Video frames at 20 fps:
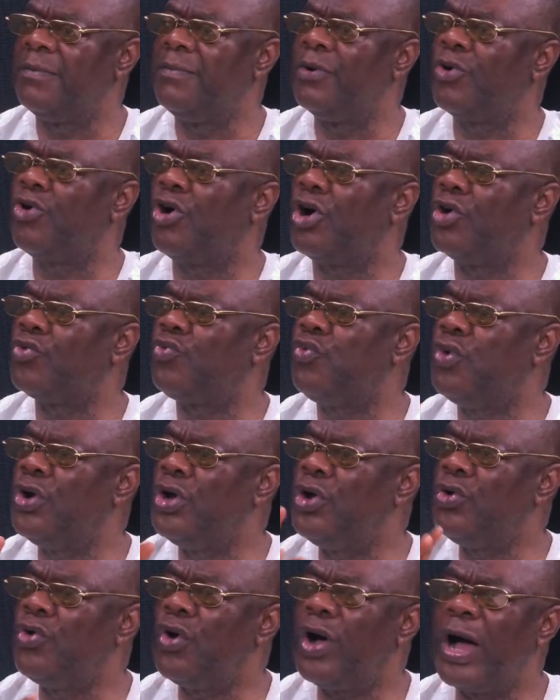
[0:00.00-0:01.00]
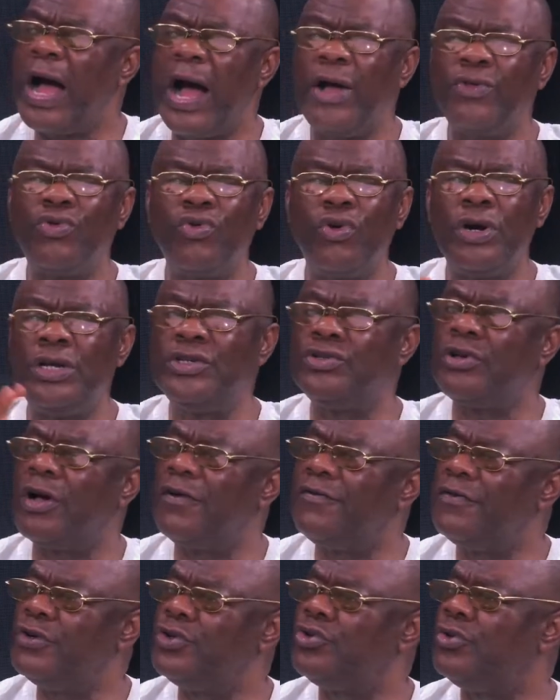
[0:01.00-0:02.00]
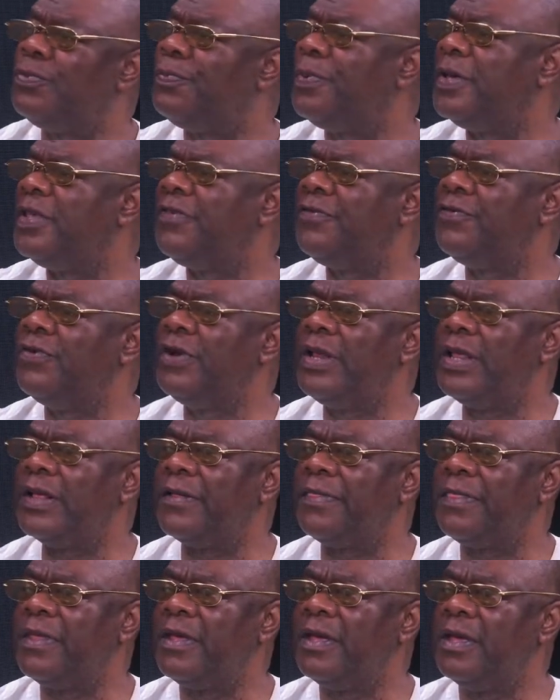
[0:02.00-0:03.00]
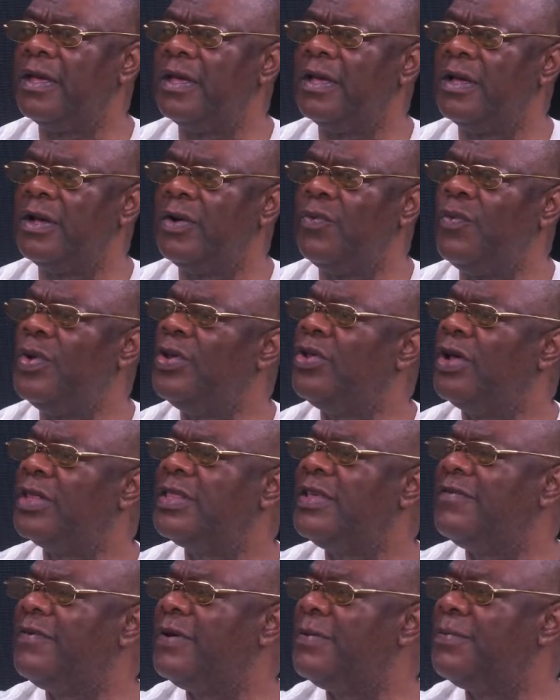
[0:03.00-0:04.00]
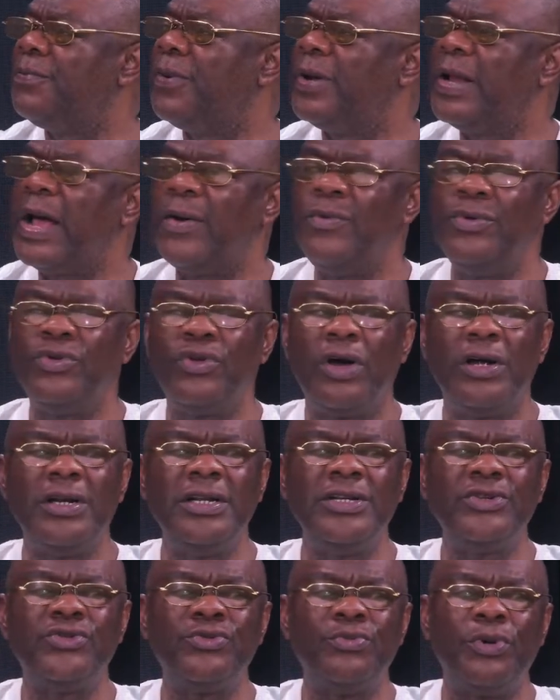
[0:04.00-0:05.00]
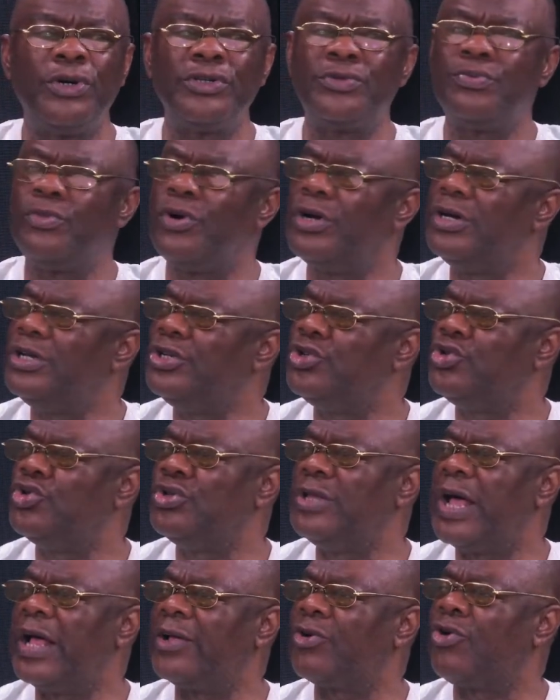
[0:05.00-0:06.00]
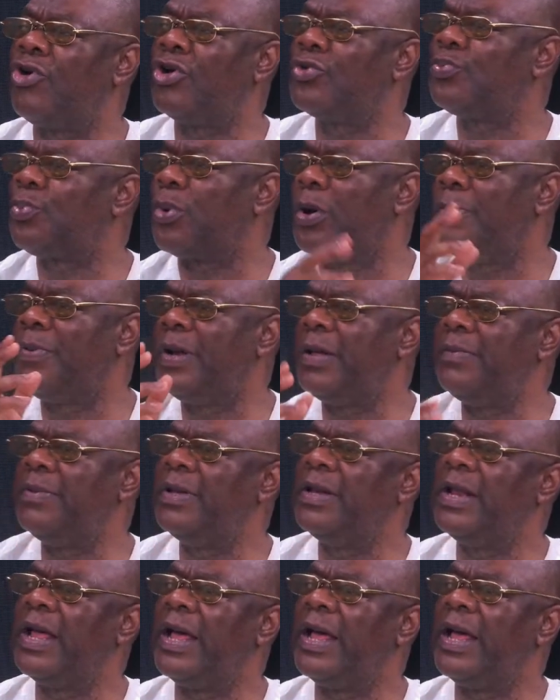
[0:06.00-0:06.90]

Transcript: Because we know how to resolve issues peacefully. We don't even bother with all these small issues that cause problem